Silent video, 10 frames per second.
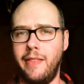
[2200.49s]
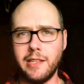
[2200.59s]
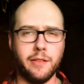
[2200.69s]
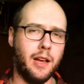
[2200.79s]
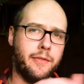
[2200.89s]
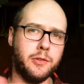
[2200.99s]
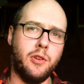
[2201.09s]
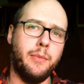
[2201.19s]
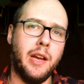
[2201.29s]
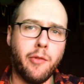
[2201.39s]
Thanks a lot for
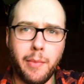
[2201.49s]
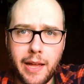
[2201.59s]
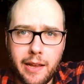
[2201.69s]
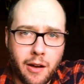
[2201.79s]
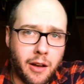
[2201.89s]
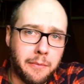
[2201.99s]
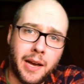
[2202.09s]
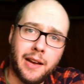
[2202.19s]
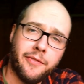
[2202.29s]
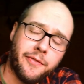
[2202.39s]
joining me, everybody, on
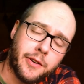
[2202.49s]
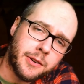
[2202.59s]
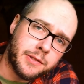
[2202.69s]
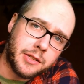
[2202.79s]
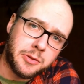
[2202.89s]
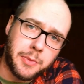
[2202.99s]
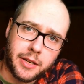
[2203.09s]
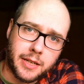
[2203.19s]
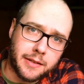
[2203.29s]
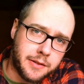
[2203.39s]
my first
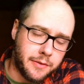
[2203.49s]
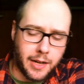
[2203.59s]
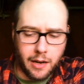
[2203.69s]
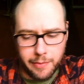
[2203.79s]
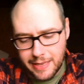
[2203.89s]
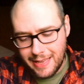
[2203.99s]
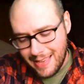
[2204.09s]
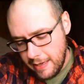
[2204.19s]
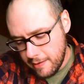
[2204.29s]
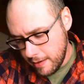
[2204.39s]
experience developing
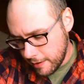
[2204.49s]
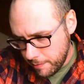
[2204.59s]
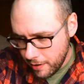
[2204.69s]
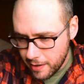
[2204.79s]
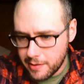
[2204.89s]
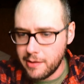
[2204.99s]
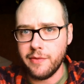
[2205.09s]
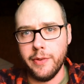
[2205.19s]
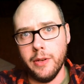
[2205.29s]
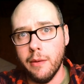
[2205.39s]
E6 process
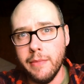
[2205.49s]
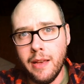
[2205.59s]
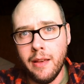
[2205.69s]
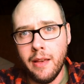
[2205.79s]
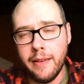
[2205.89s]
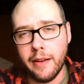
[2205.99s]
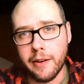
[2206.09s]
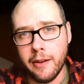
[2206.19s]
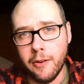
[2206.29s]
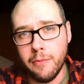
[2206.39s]
film here
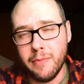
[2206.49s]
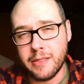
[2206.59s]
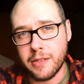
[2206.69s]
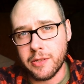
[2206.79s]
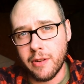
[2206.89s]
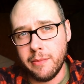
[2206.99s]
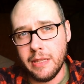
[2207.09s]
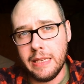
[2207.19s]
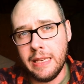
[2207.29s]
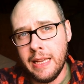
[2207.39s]
at home. It's
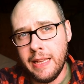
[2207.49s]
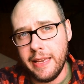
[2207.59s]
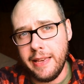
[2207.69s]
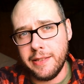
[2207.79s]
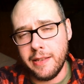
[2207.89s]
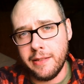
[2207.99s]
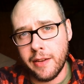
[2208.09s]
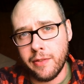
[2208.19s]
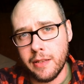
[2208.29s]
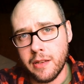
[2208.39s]
extremely easy,
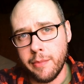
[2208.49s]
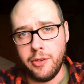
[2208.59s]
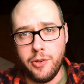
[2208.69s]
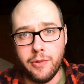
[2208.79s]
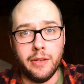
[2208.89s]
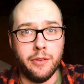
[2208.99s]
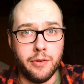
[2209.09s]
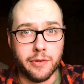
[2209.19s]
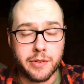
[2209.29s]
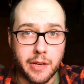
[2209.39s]
definitely something you can do
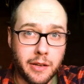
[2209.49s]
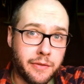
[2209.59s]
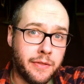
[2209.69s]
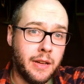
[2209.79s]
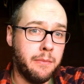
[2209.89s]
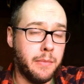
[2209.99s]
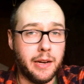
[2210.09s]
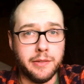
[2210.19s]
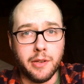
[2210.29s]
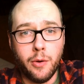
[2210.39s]
yourself.
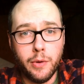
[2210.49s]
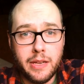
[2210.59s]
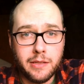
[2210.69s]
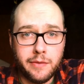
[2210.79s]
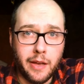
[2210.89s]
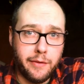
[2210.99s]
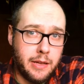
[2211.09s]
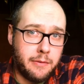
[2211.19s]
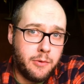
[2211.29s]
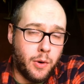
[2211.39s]
But as always, if you have
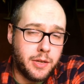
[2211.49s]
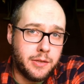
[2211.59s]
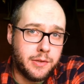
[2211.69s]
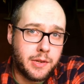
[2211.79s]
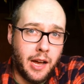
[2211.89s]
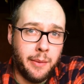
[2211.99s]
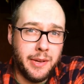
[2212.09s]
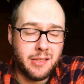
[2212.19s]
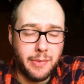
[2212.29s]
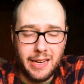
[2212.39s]
any questions,
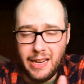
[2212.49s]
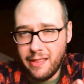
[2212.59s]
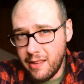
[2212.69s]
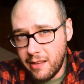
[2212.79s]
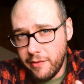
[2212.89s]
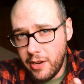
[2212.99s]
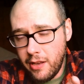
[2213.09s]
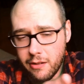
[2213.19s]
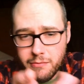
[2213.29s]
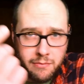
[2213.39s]
comments about anything in the
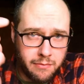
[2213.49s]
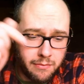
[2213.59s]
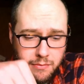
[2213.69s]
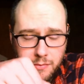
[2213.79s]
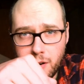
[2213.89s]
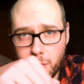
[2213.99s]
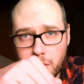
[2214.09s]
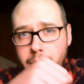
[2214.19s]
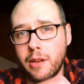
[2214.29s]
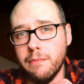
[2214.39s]
video, you know where
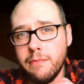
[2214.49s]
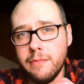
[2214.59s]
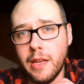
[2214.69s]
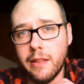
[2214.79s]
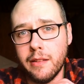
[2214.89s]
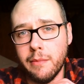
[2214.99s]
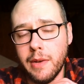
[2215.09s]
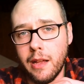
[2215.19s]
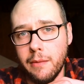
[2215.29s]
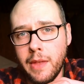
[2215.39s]
to put them down there in the
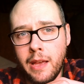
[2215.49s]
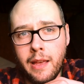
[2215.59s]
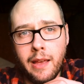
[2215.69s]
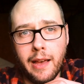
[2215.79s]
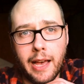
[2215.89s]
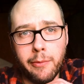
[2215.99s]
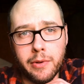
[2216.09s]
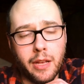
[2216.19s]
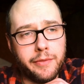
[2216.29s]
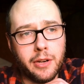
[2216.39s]
bottom. I
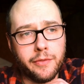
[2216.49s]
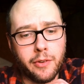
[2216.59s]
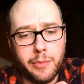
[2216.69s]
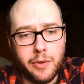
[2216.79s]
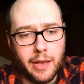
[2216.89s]
would love to hear from you.